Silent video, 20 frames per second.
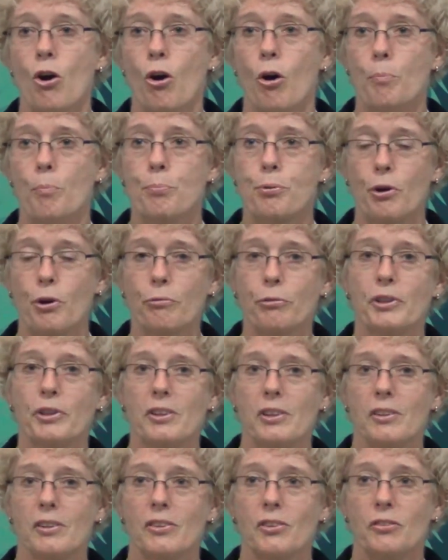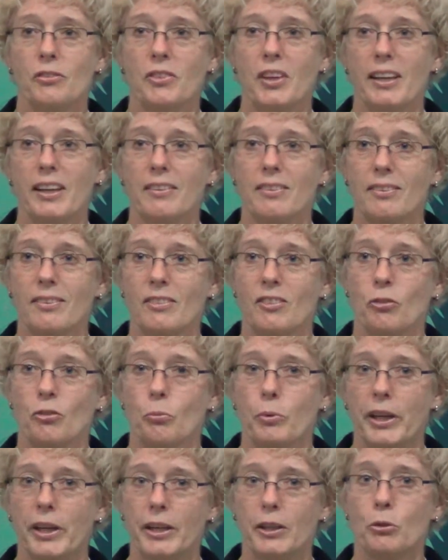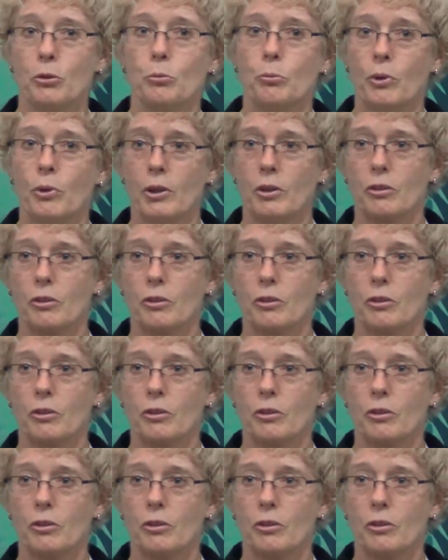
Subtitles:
or provenance tests where you